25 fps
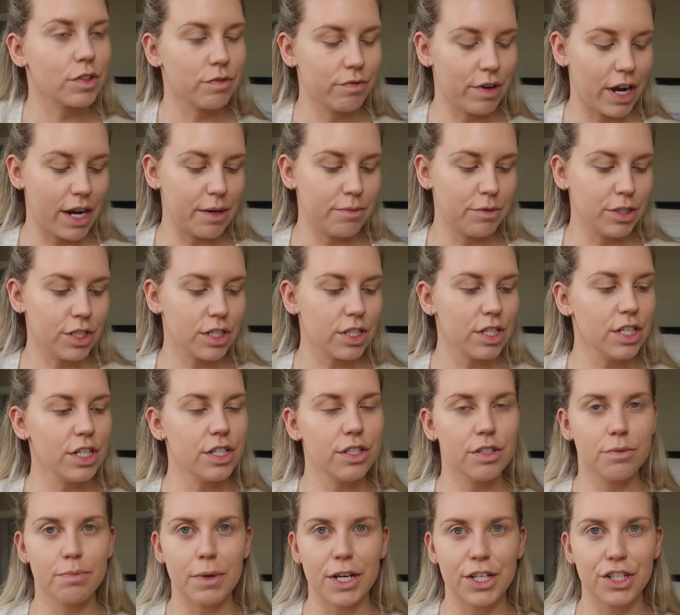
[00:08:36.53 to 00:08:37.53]
Right, I'm just going to
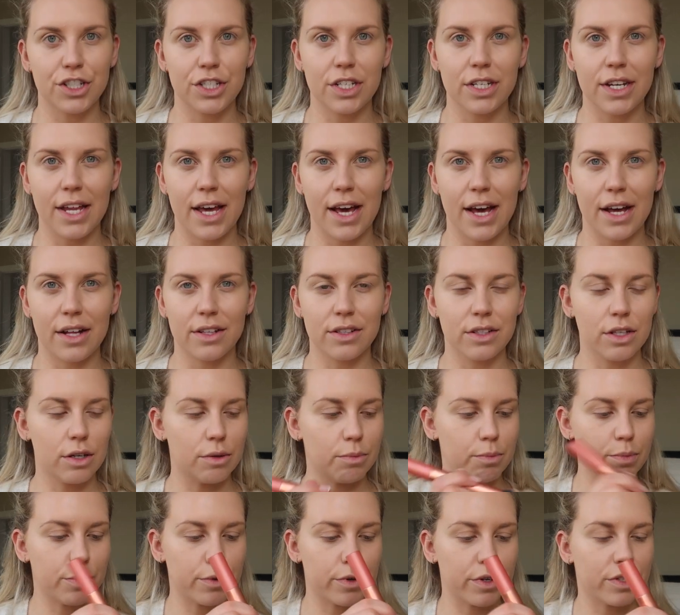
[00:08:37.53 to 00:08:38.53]
use my
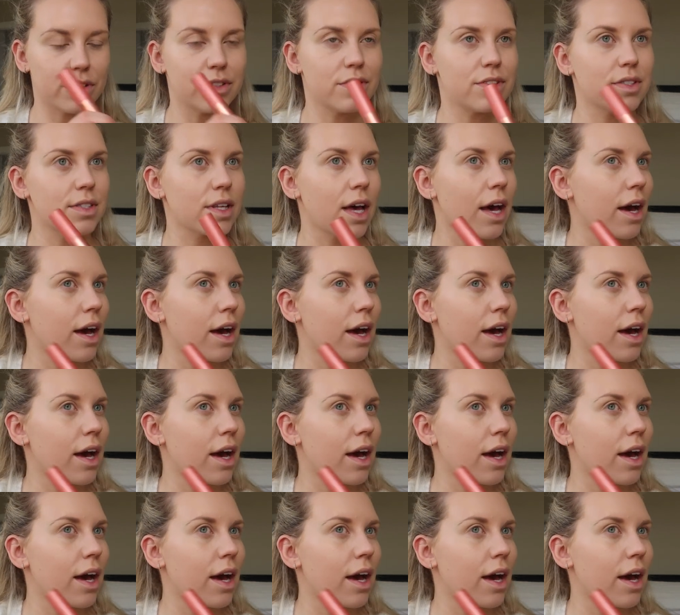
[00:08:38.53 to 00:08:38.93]
Chanel bronzer.